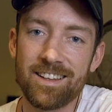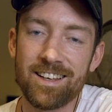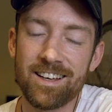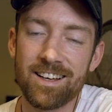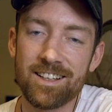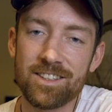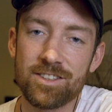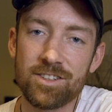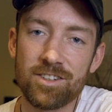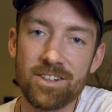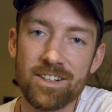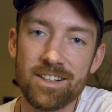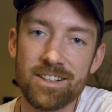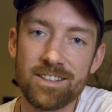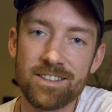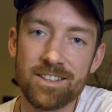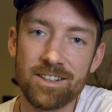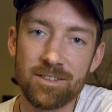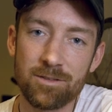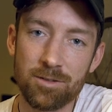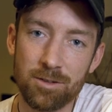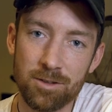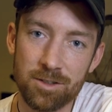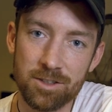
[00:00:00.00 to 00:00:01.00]
the answer is
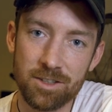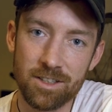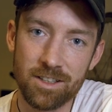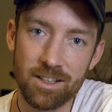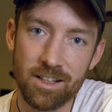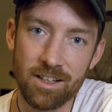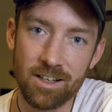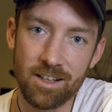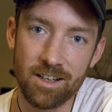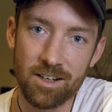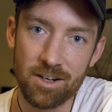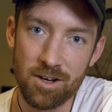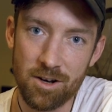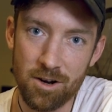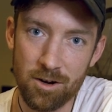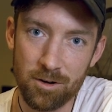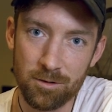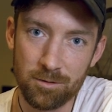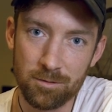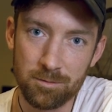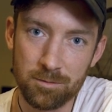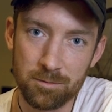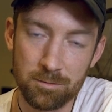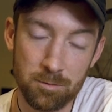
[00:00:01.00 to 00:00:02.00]
unfortunately
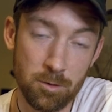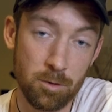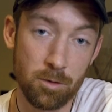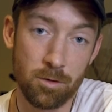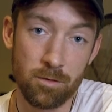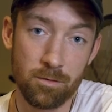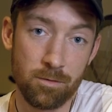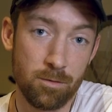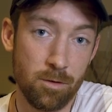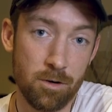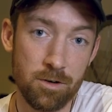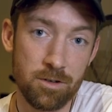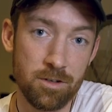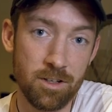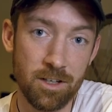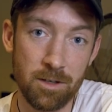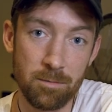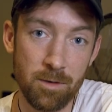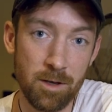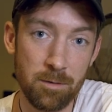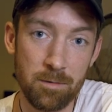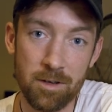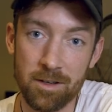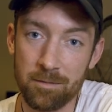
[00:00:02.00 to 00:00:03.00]
no, or fortunately
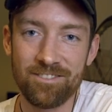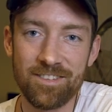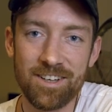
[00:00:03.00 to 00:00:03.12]
maybe.